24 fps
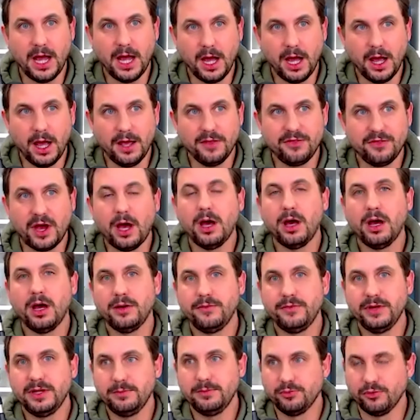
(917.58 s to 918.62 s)
the
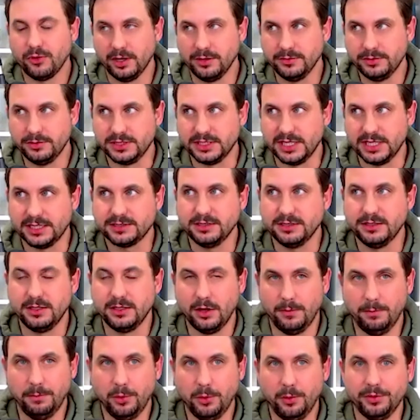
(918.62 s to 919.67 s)
hiring process and the
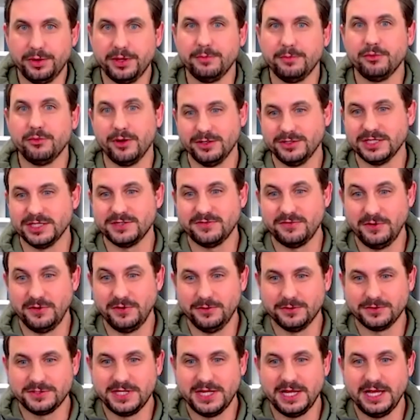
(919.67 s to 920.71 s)
onboarding process for your
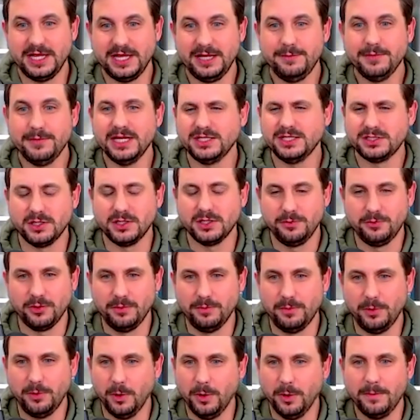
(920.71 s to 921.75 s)
team is super
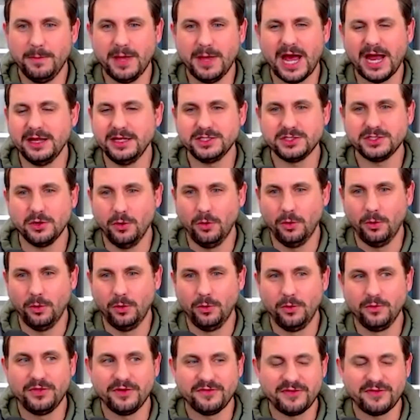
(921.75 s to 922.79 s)
important, and it's
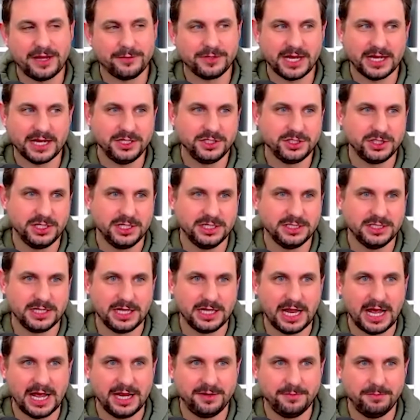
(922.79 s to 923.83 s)
all, the foundation is
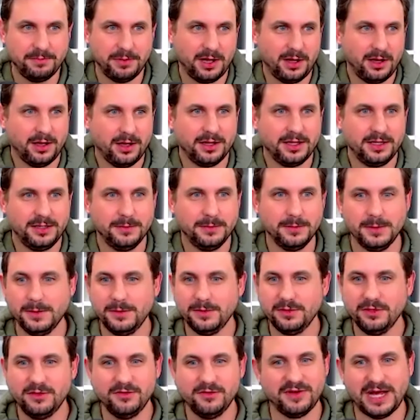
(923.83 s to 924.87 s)
led by
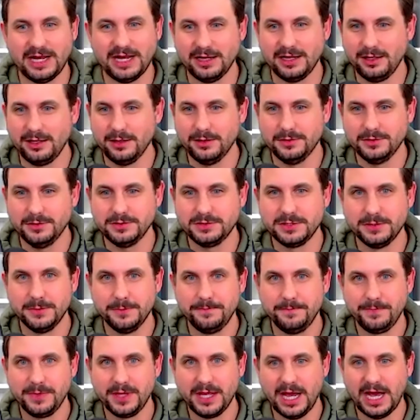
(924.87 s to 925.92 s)
the values.
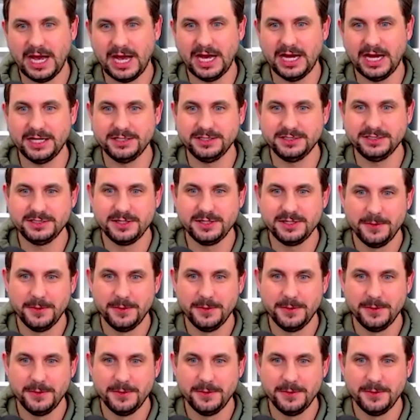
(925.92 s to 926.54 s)
And